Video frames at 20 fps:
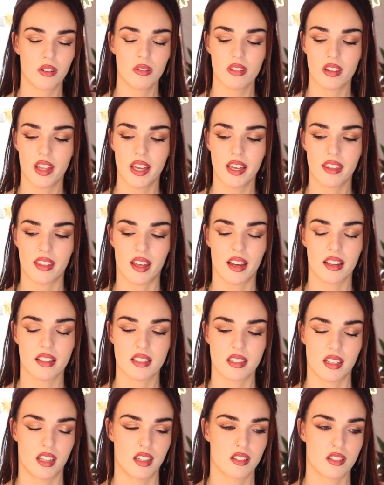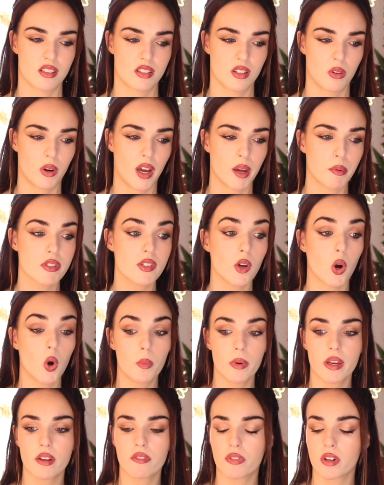I don't like that scent. So I was
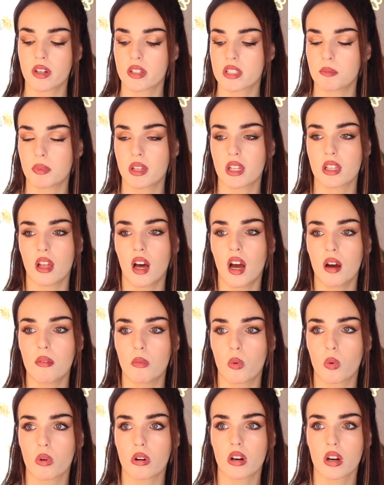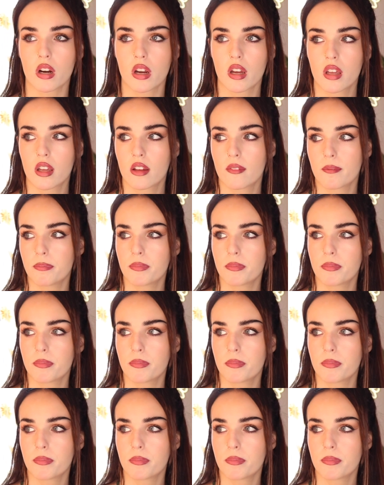hoping for it to be a lot more,